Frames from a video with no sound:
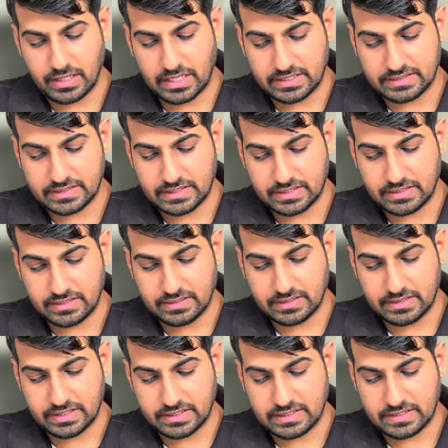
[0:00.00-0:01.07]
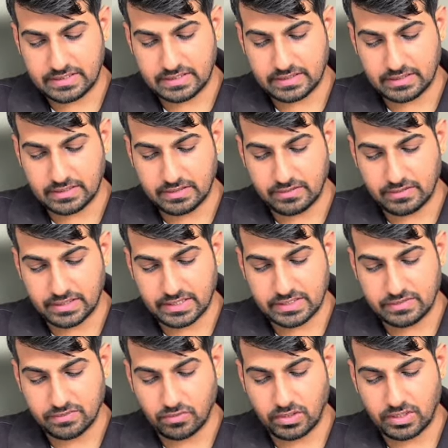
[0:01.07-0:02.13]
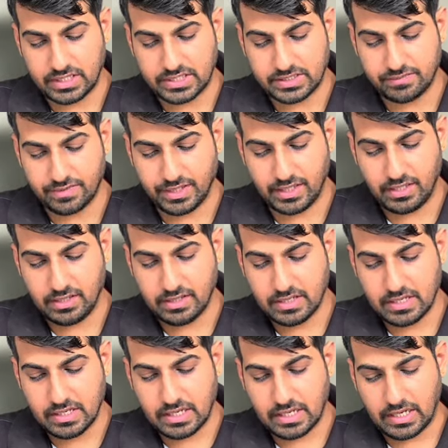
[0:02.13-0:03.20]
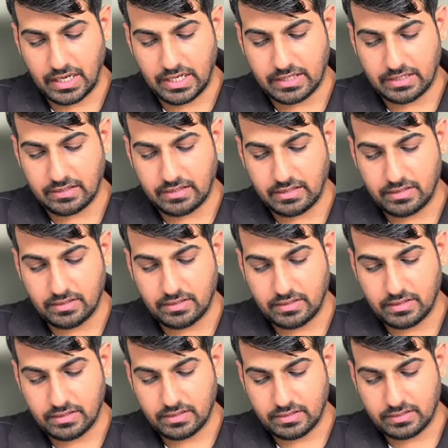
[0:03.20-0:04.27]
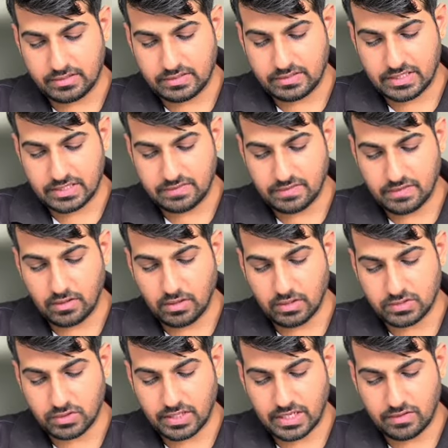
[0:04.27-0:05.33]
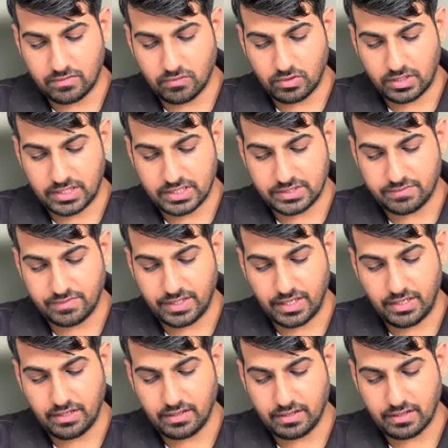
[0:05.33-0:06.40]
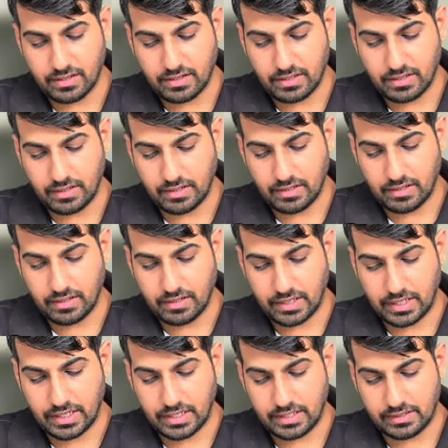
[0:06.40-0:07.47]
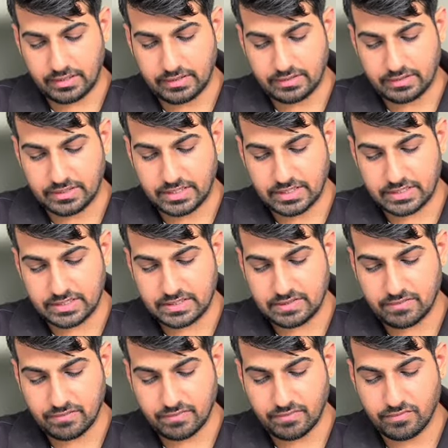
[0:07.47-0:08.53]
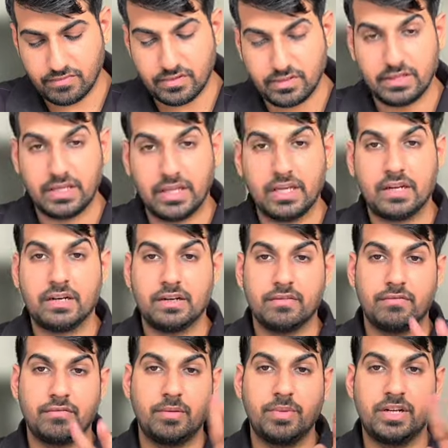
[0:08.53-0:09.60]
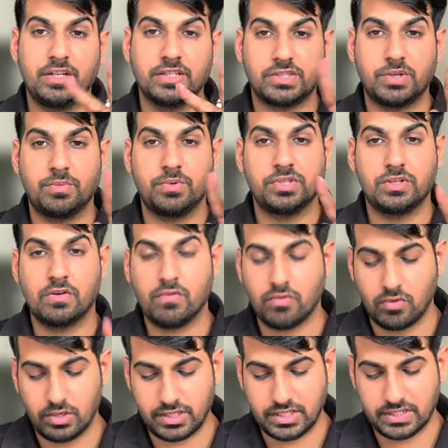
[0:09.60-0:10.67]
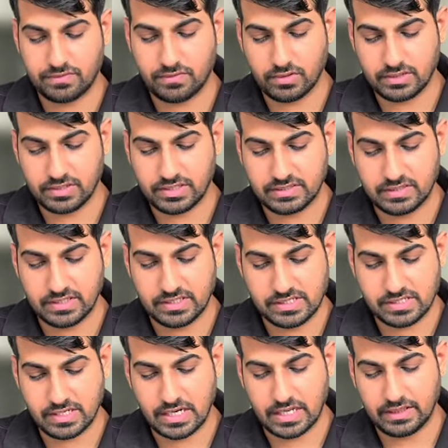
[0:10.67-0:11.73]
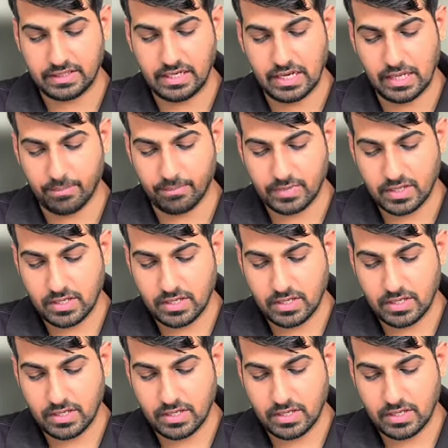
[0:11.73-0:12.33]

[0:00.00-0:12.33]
Let us say this is voltage V and this will also get voltage V, and this there will be distribution of voltage for this resistor and the lamp.